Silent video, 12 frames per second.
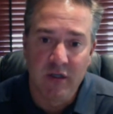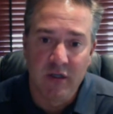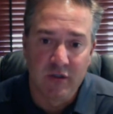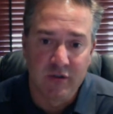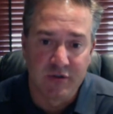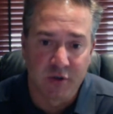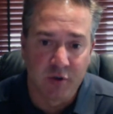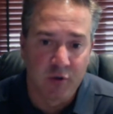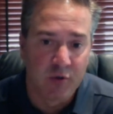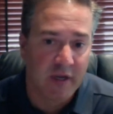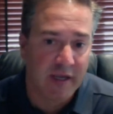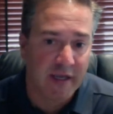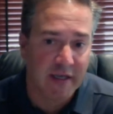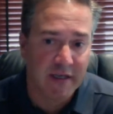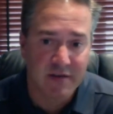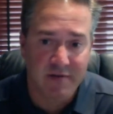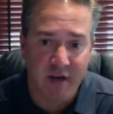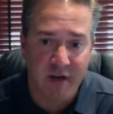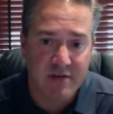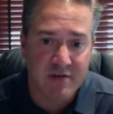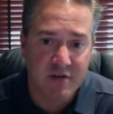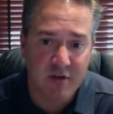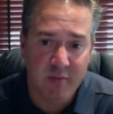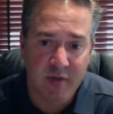So a device
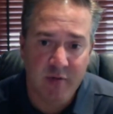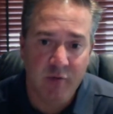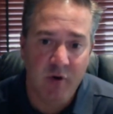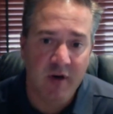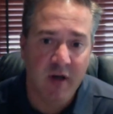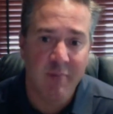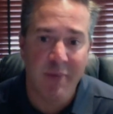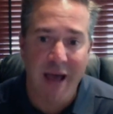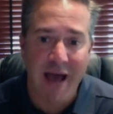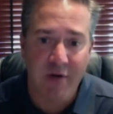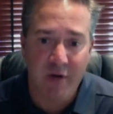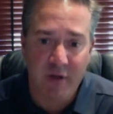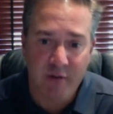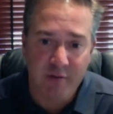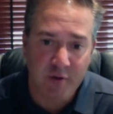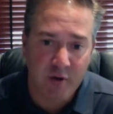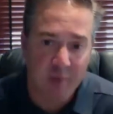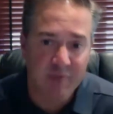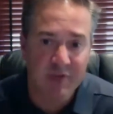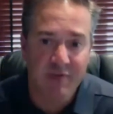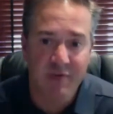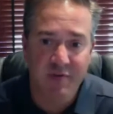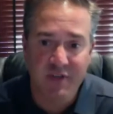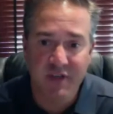could be run on battery for up to
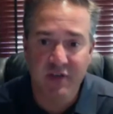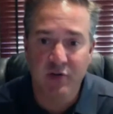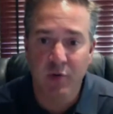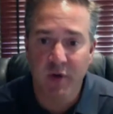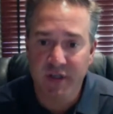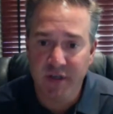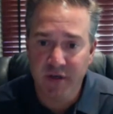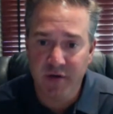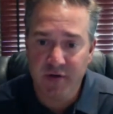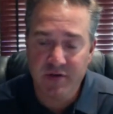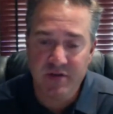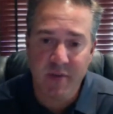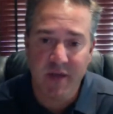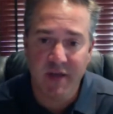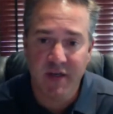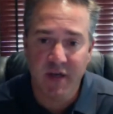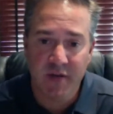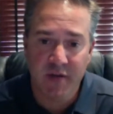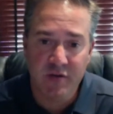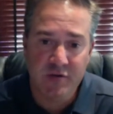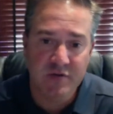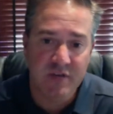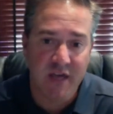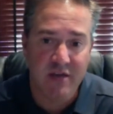15, 20 years, depending on the
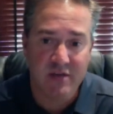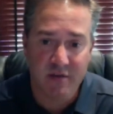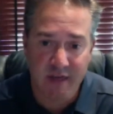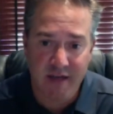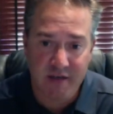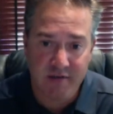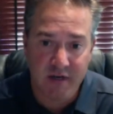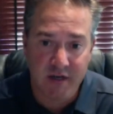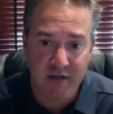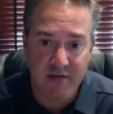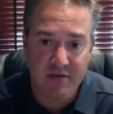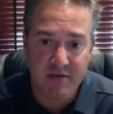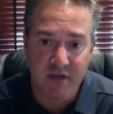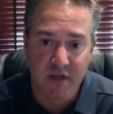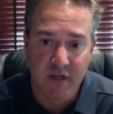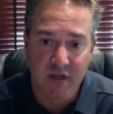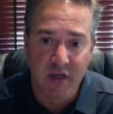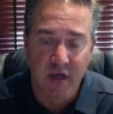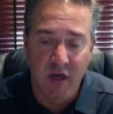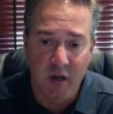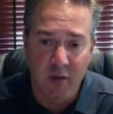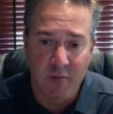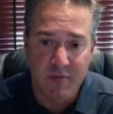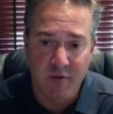use case of that device.
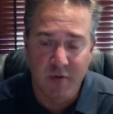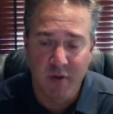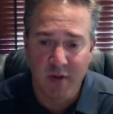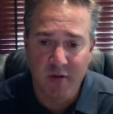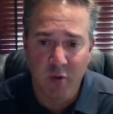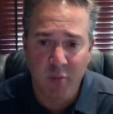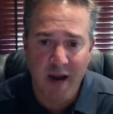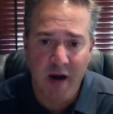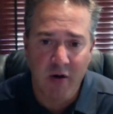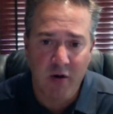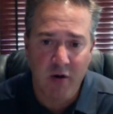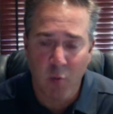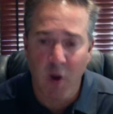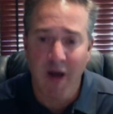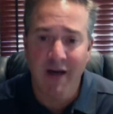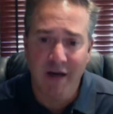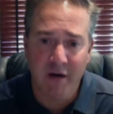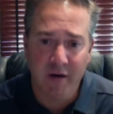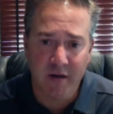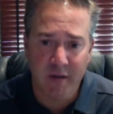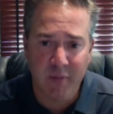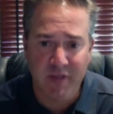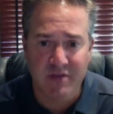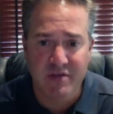So the low power, wide area
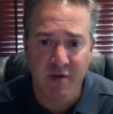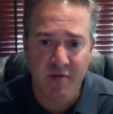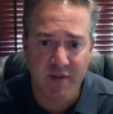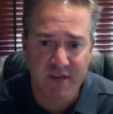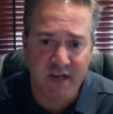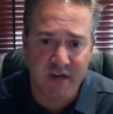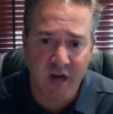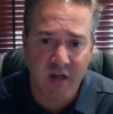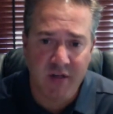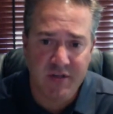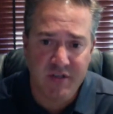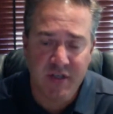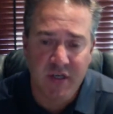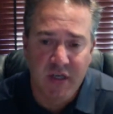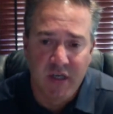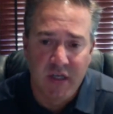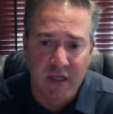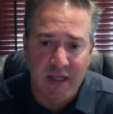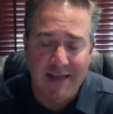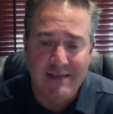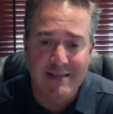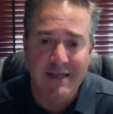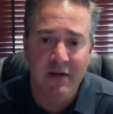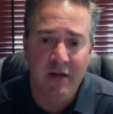piece of the technology, a
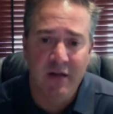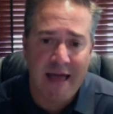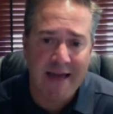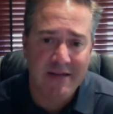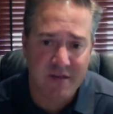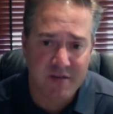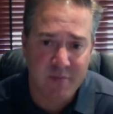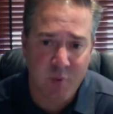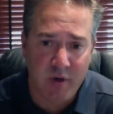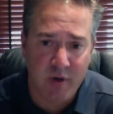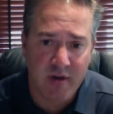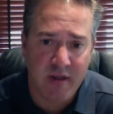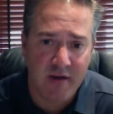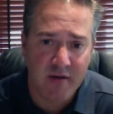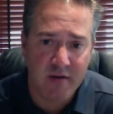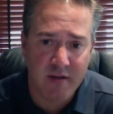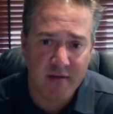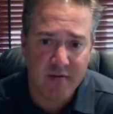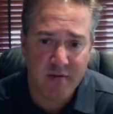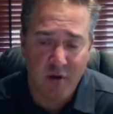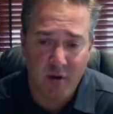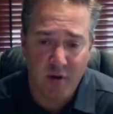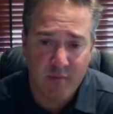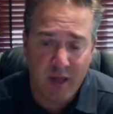single access point that
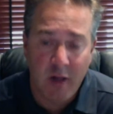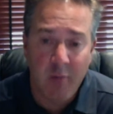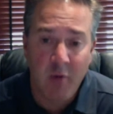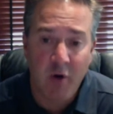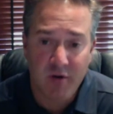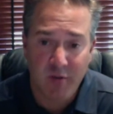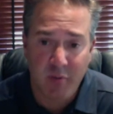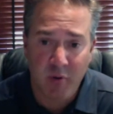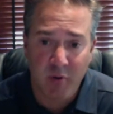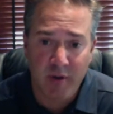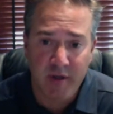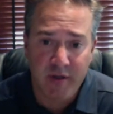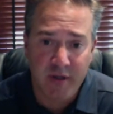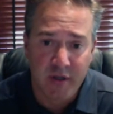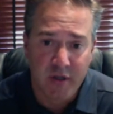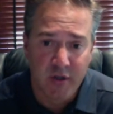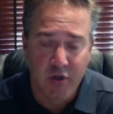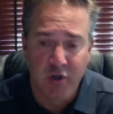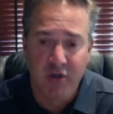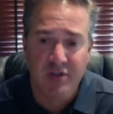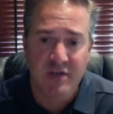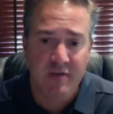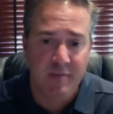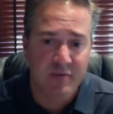Elmar deployed could
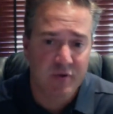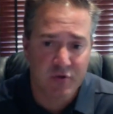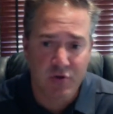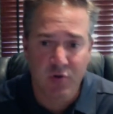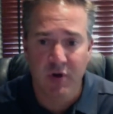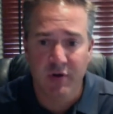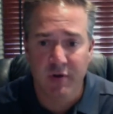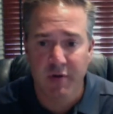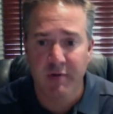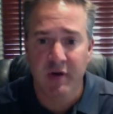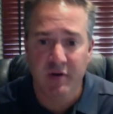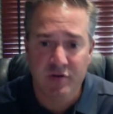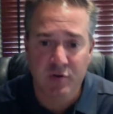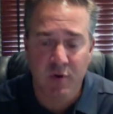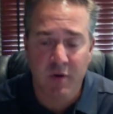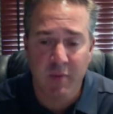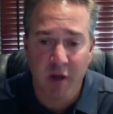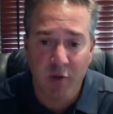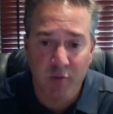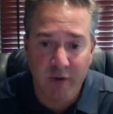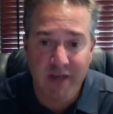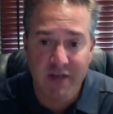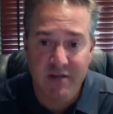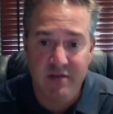achieve up to a 200, 300 square mile
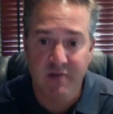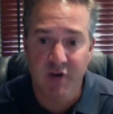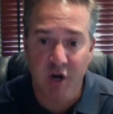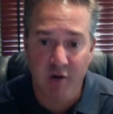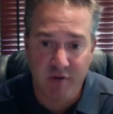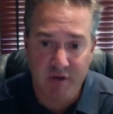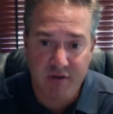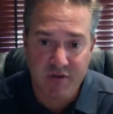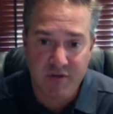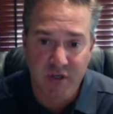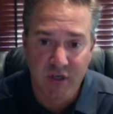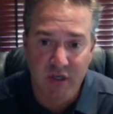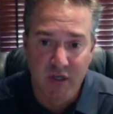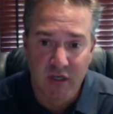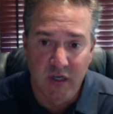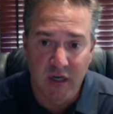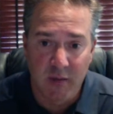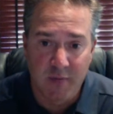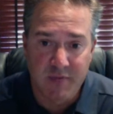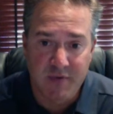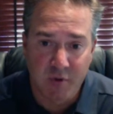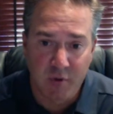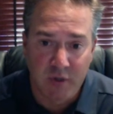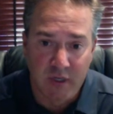radius of coverage.
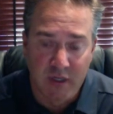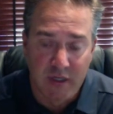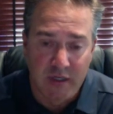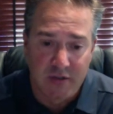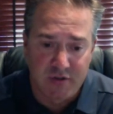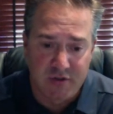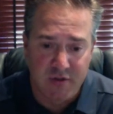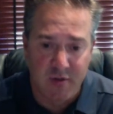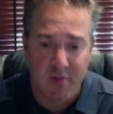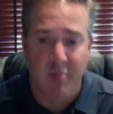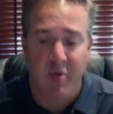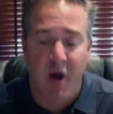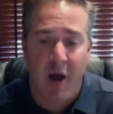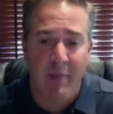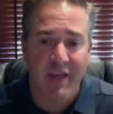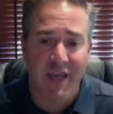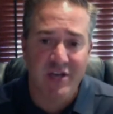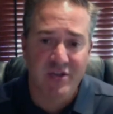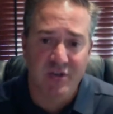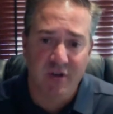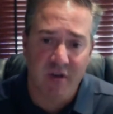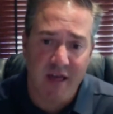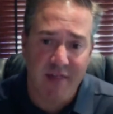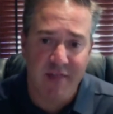So just the propagation
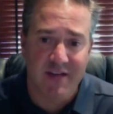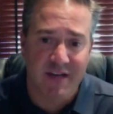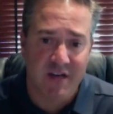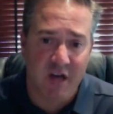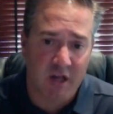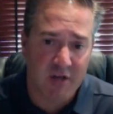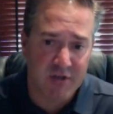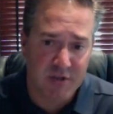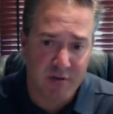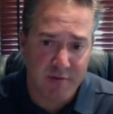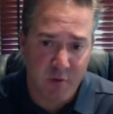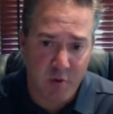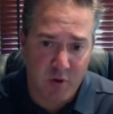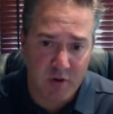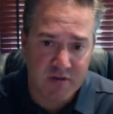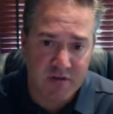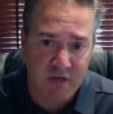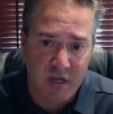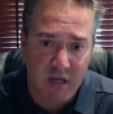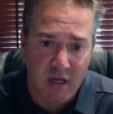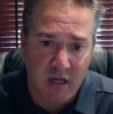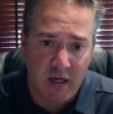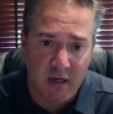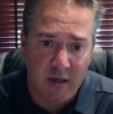that the technology affords
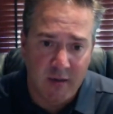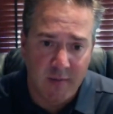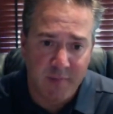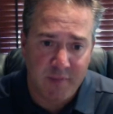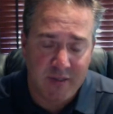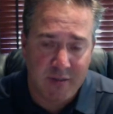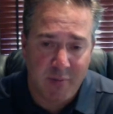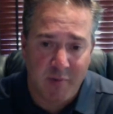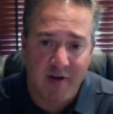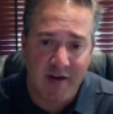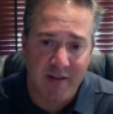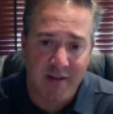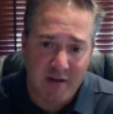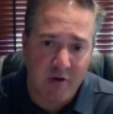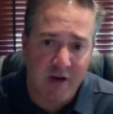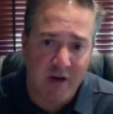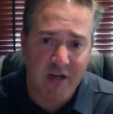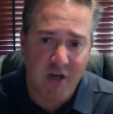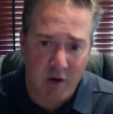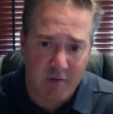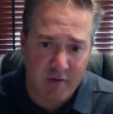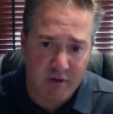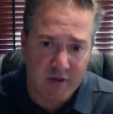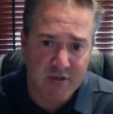in providing that great
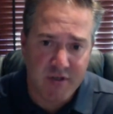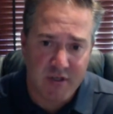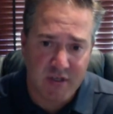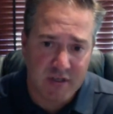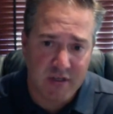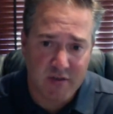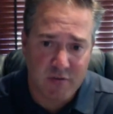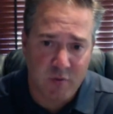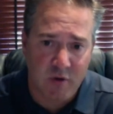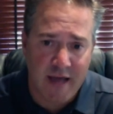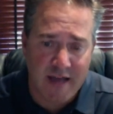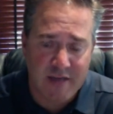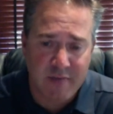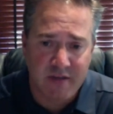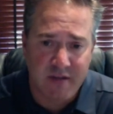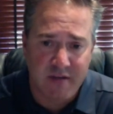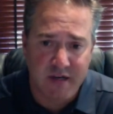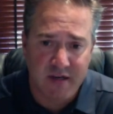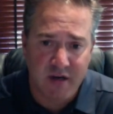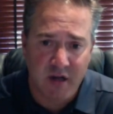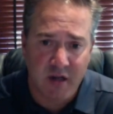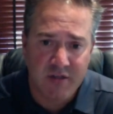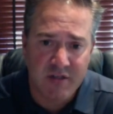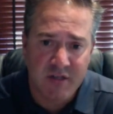coverage is one aspect of the
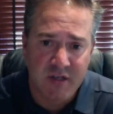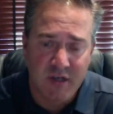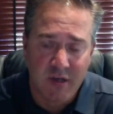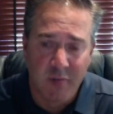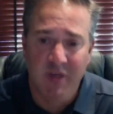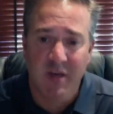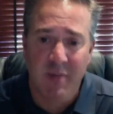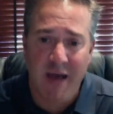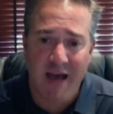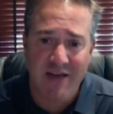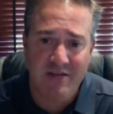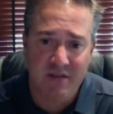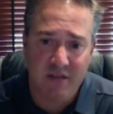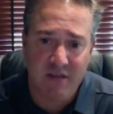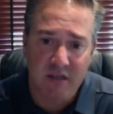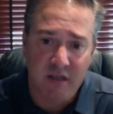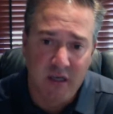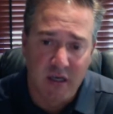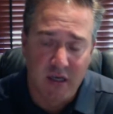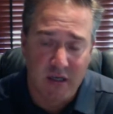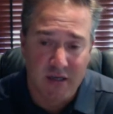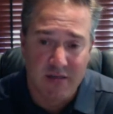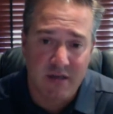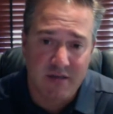technology, but capacity.
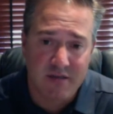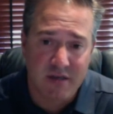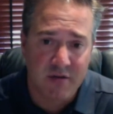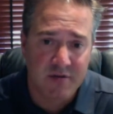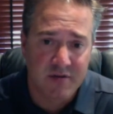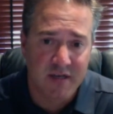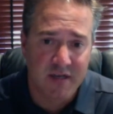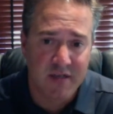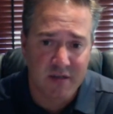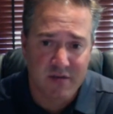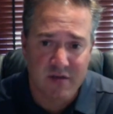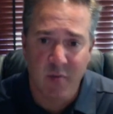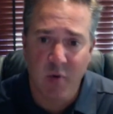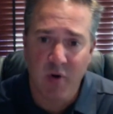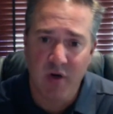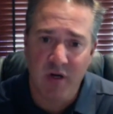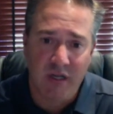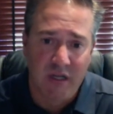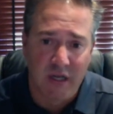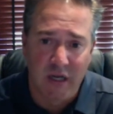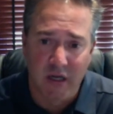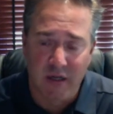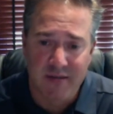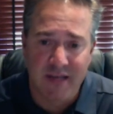A single site can support
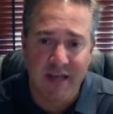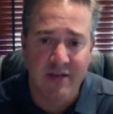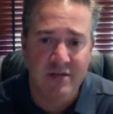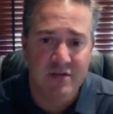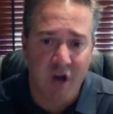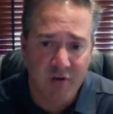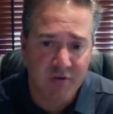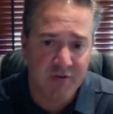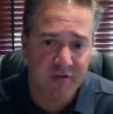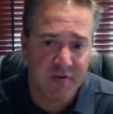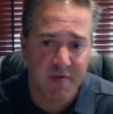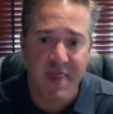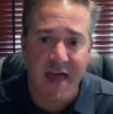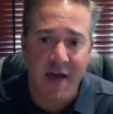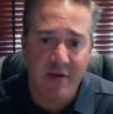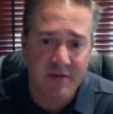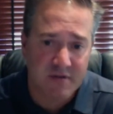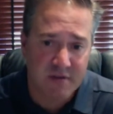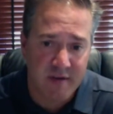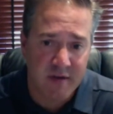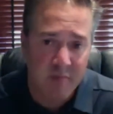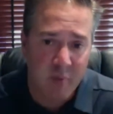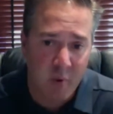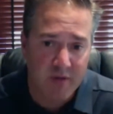tens to hundreds of thousands of
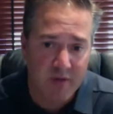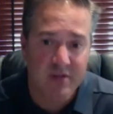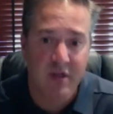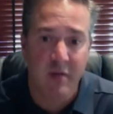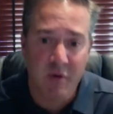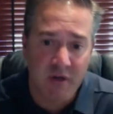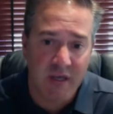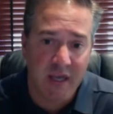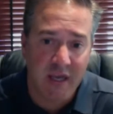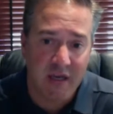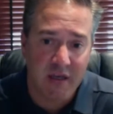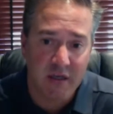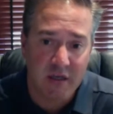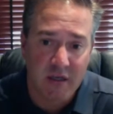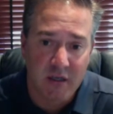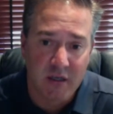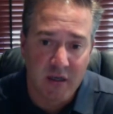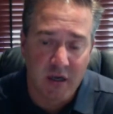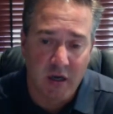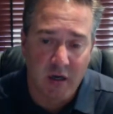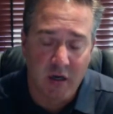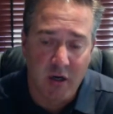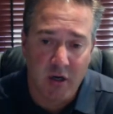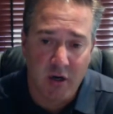endpoints communicating
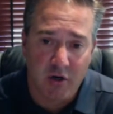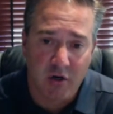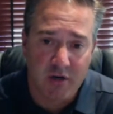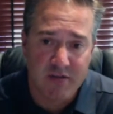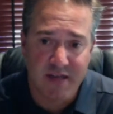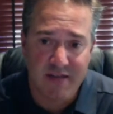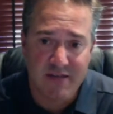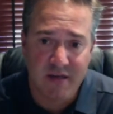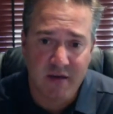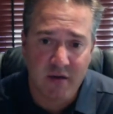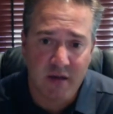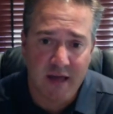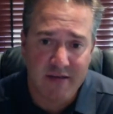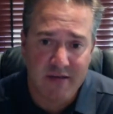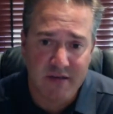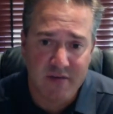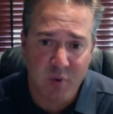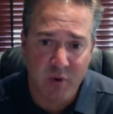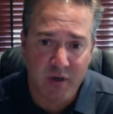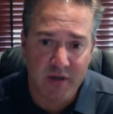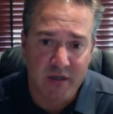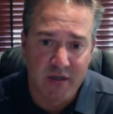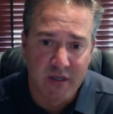across that single access point.